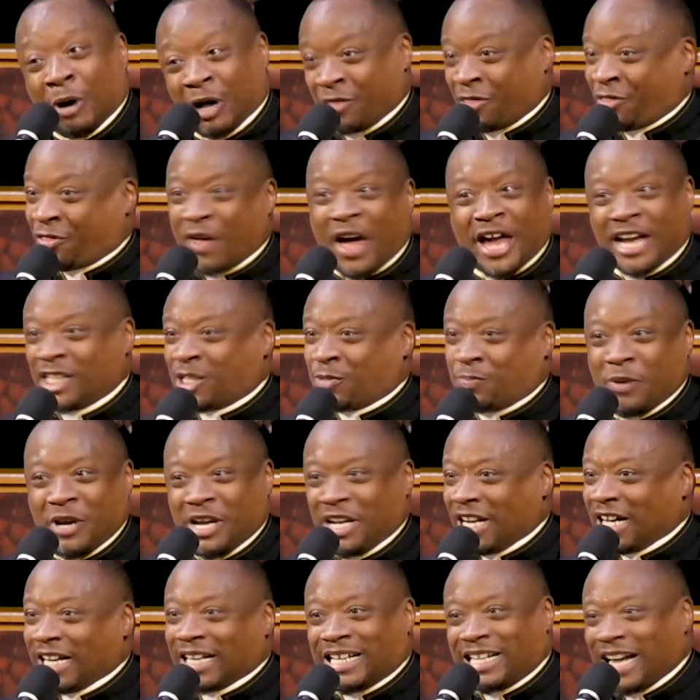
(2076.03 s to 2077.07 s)
But thanks
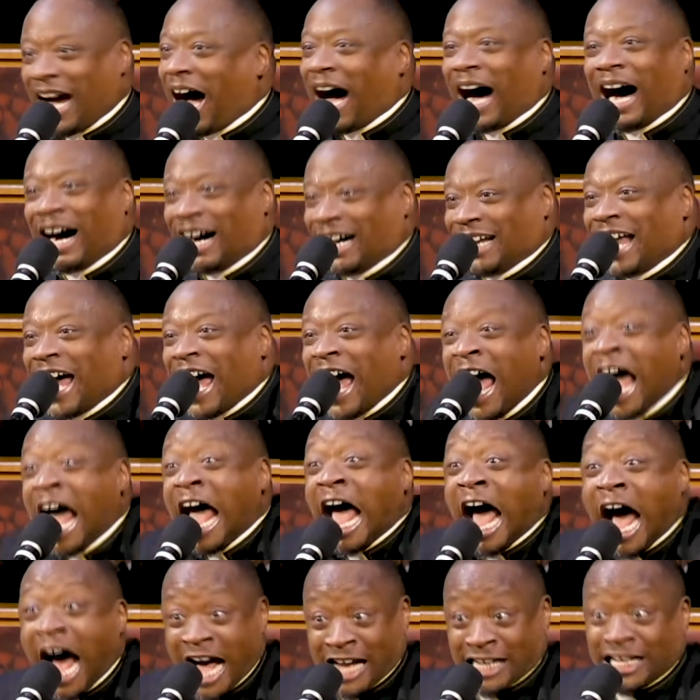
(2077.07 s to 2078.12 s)
be to God,
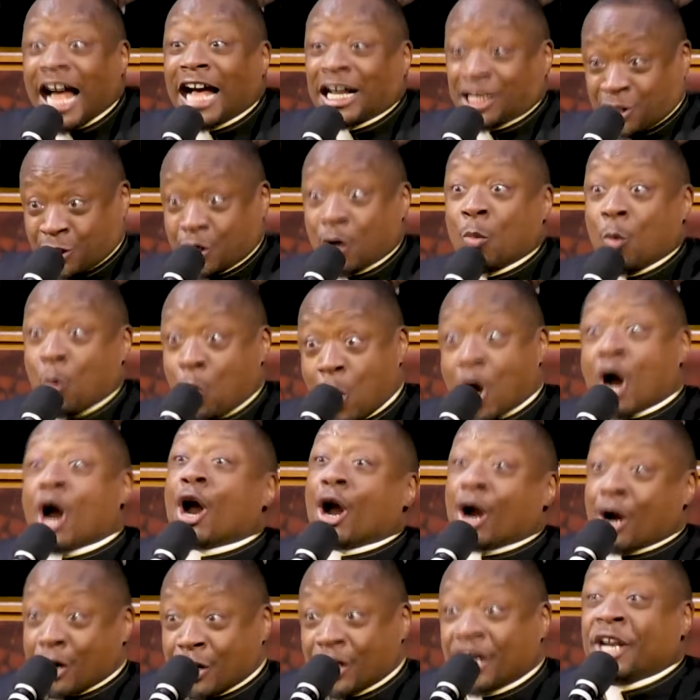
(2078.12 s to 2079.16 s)
I got some
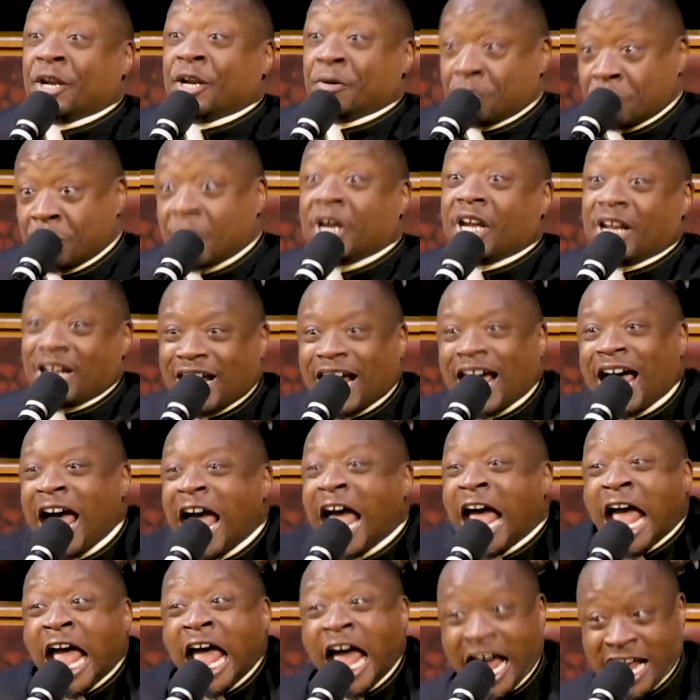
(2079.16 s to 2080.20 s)
word in me,
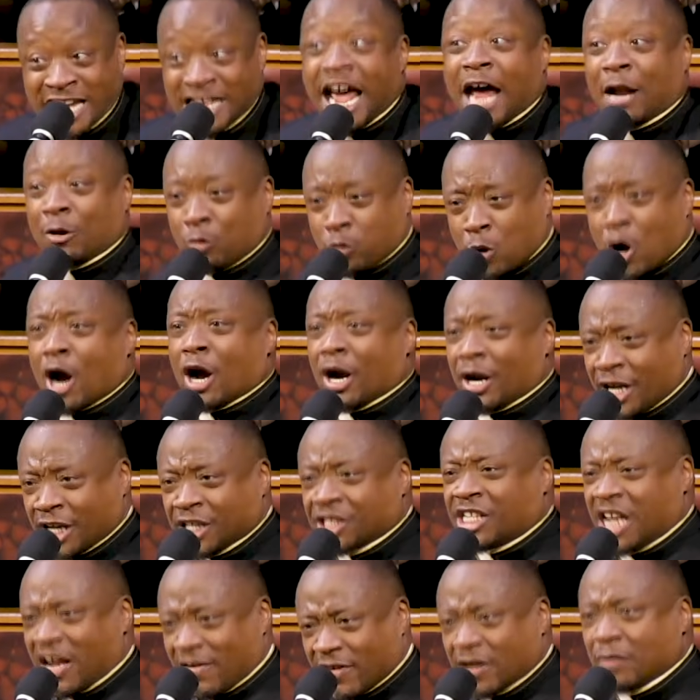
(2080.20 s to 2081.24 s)
and that word
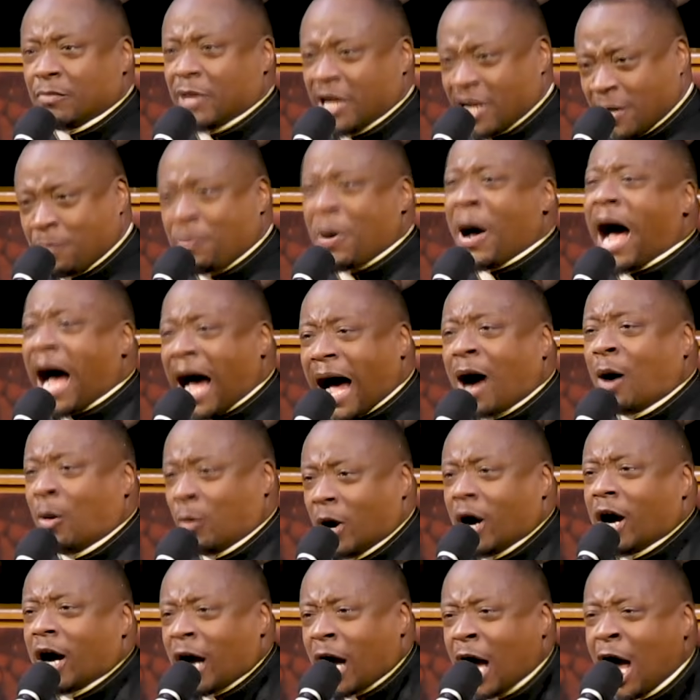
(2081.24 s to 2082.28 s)
is giving me
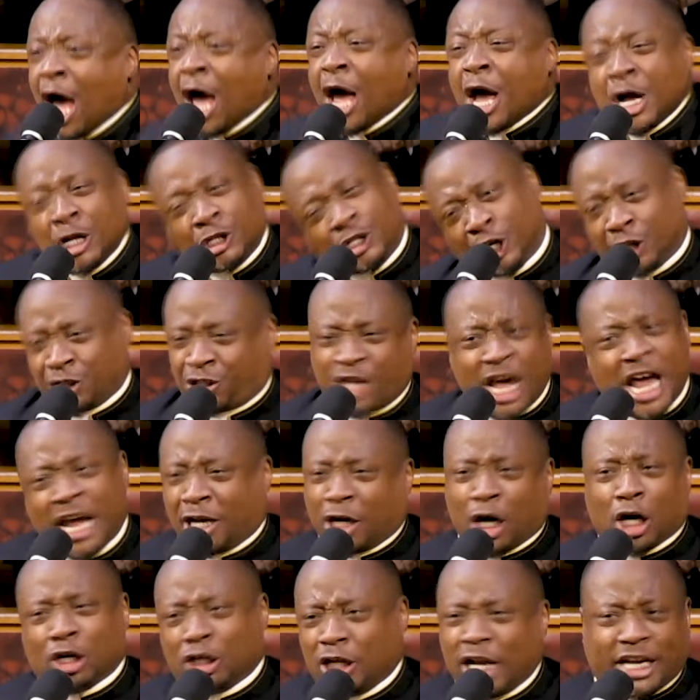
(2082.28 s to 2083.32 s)
power to
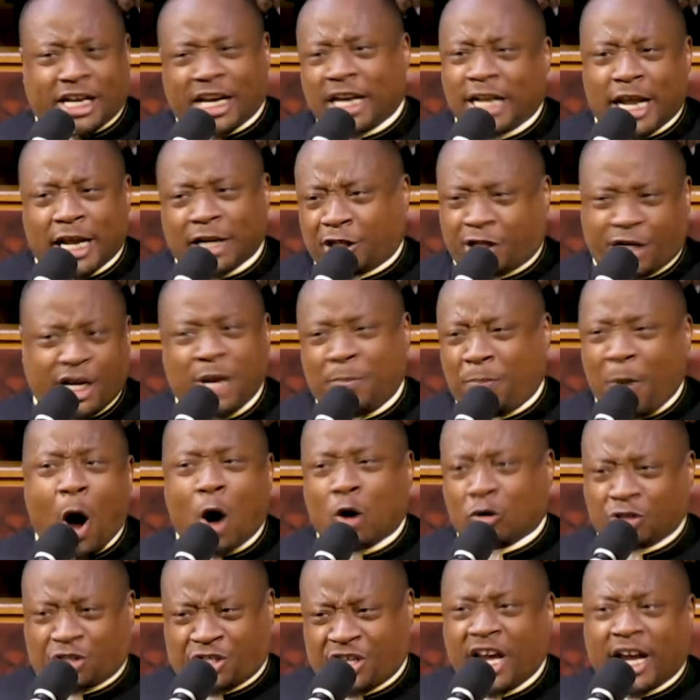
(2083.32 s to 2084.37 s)
take a licking and keep
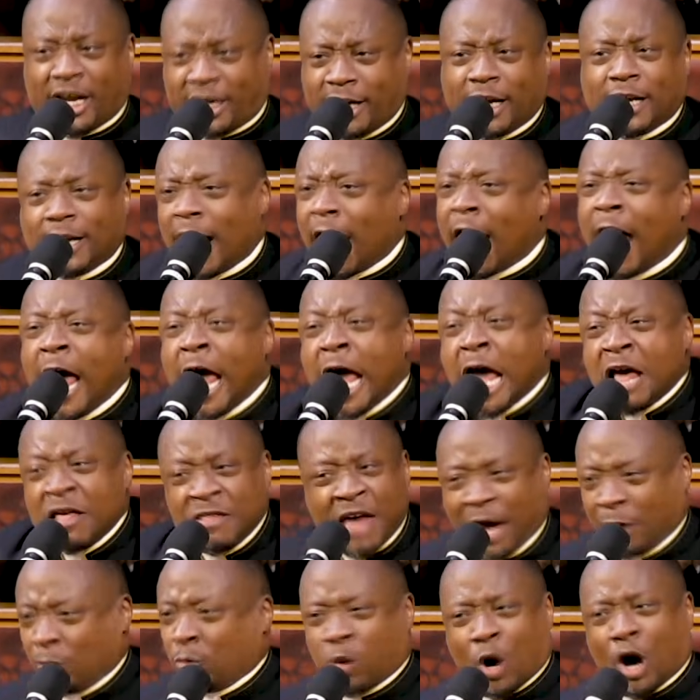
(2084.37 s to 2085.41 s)
on ticking.
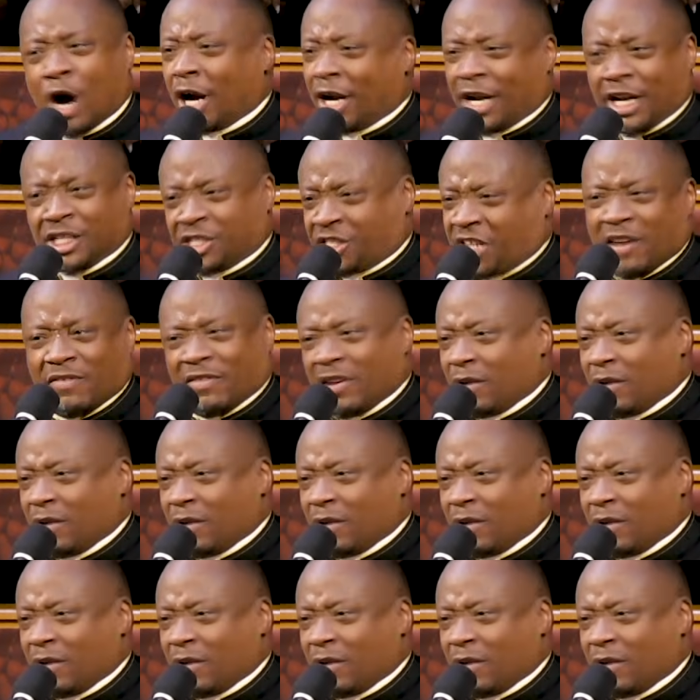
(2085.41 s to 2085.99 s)
That word is